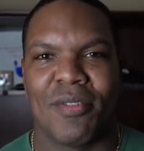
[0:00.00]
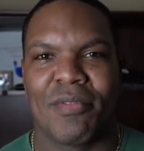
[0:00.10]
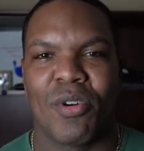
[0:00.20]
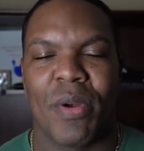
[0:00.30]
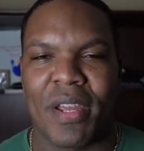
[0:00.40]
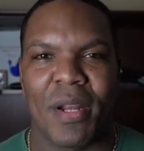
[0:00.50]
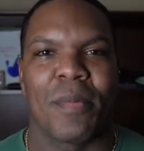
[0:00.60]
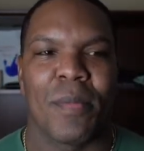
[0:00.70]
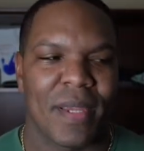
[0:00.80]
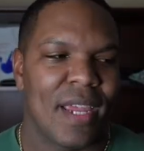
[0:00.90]
quicken up
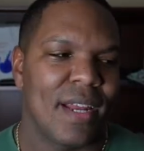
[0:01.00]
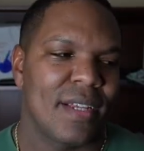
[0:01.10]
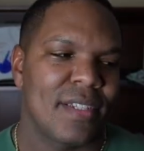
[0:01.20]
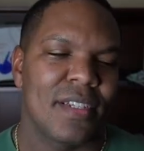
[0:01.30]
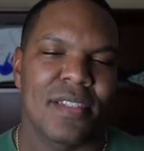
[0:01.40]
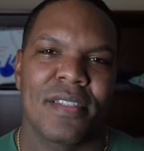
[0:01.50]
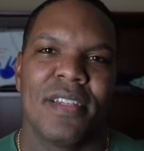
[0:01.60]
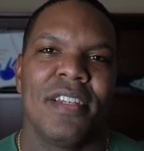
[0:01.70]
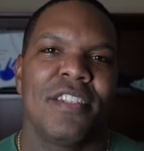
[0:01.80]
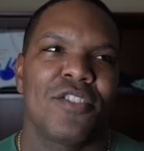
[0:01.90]
your mechanics, because
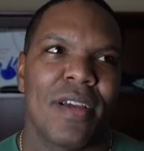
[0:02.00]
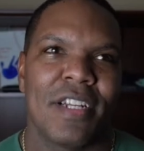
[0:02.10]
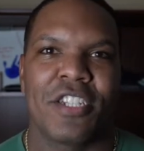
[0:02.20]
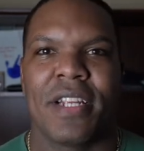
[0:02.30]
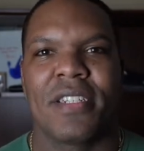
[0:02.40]
trying to change